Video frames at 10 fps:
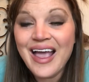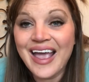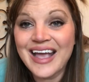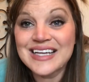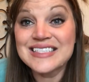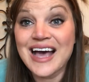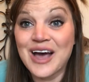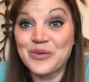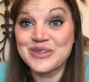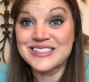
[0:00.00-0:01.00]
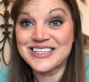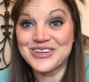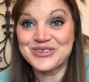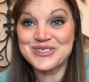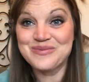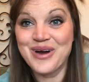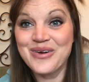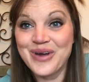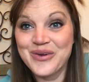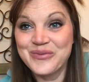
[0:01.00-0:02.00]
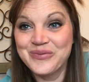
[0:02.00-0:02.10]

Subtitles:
And I will see you tomorrow.